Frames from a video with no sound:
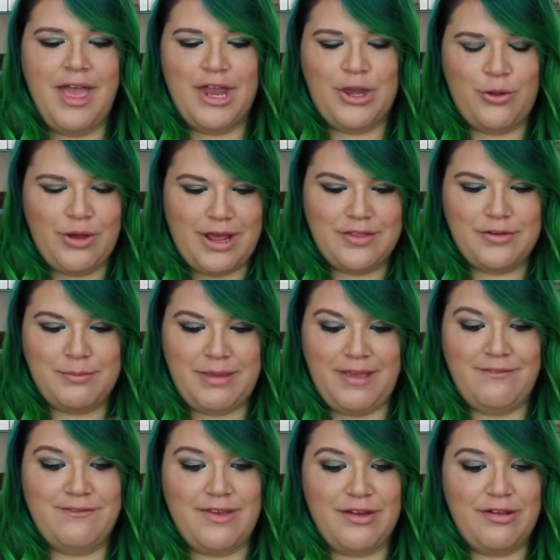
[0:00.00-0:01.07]
and you guys are
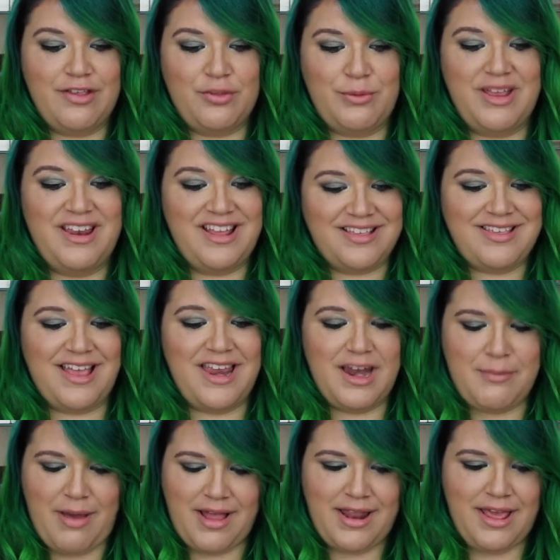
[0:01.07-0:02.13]
being very sweet and excited
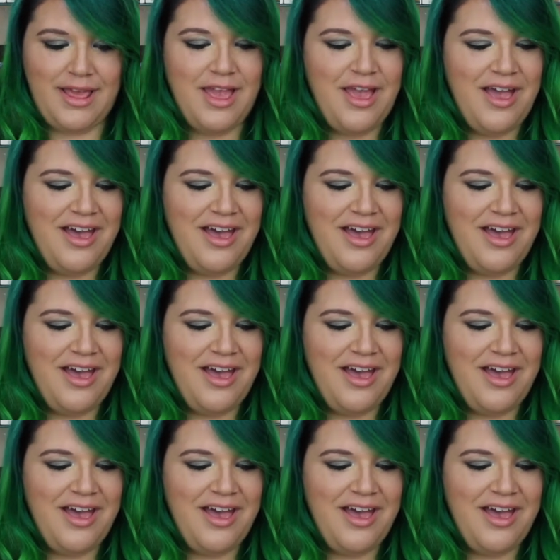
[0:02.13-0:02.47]
about it.